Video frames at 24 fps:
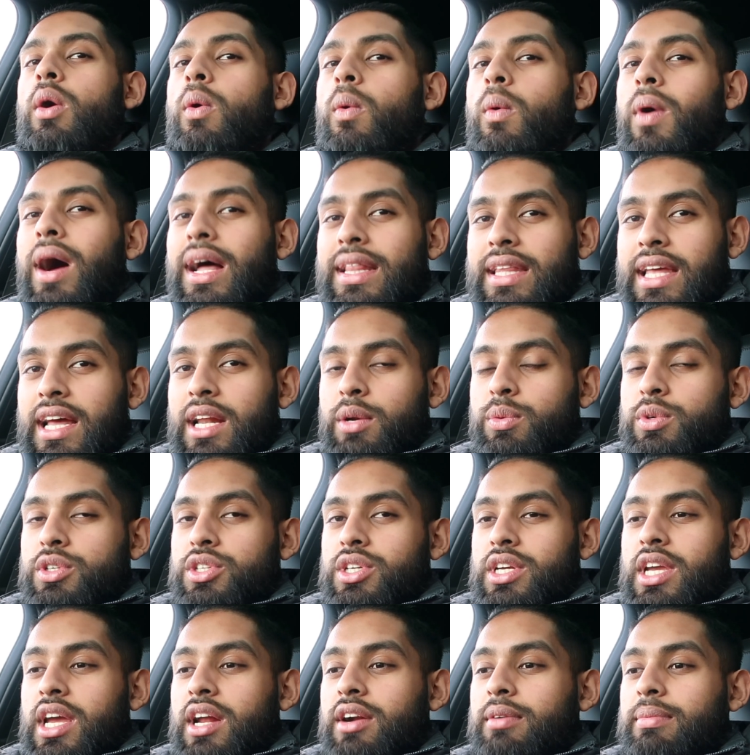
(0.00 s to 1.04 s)
Why the hell
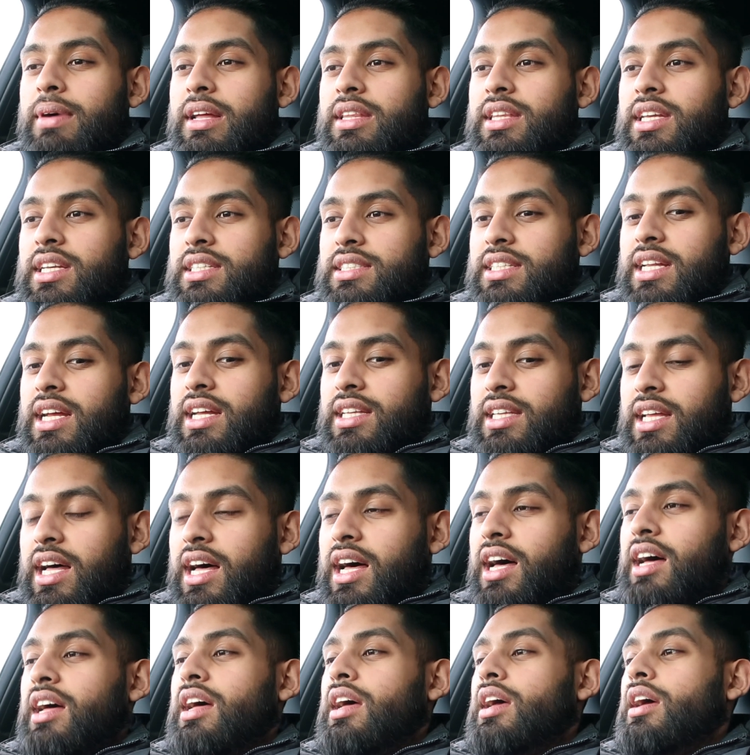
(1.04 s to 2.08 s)
would you care about things like
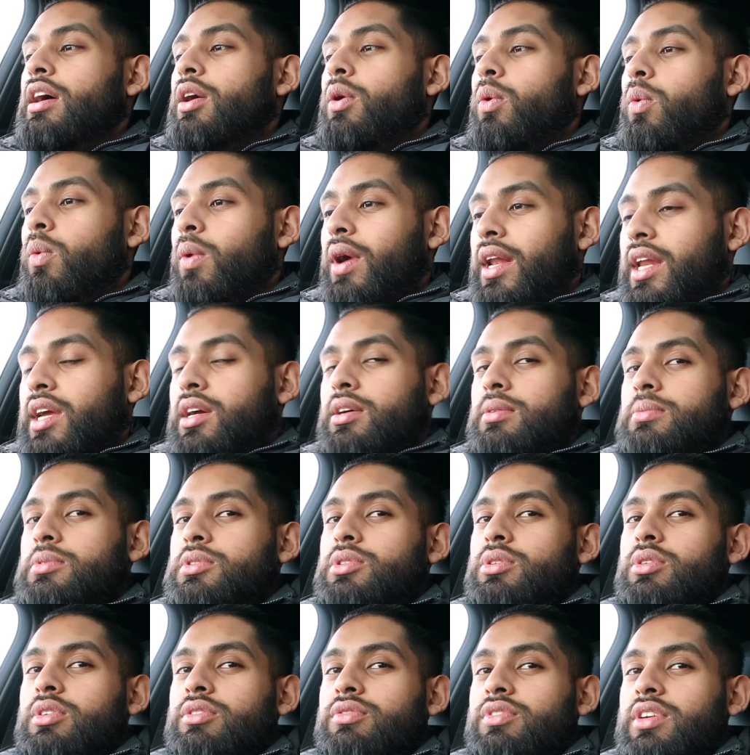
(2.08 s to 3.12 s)
that when it
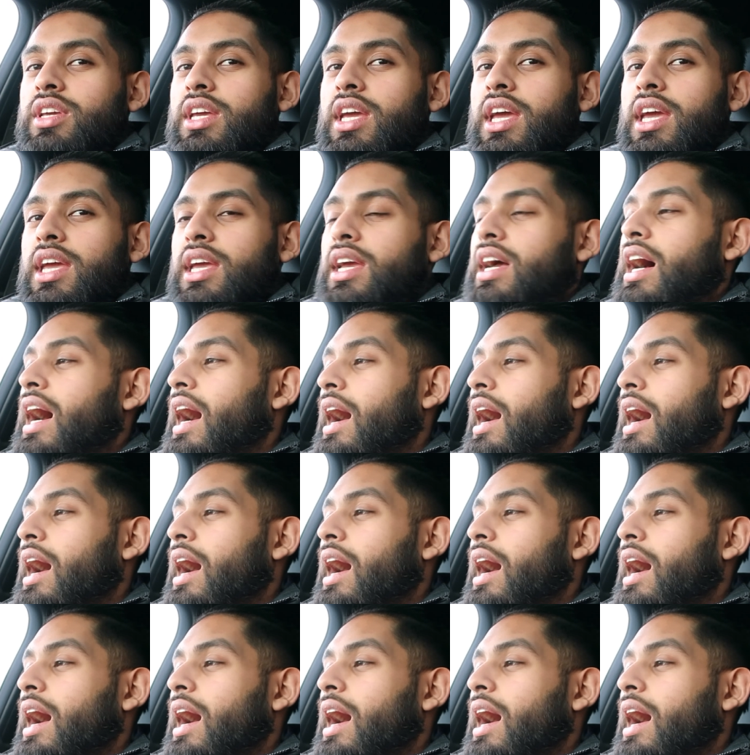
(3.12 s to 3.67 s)
comes to a V8?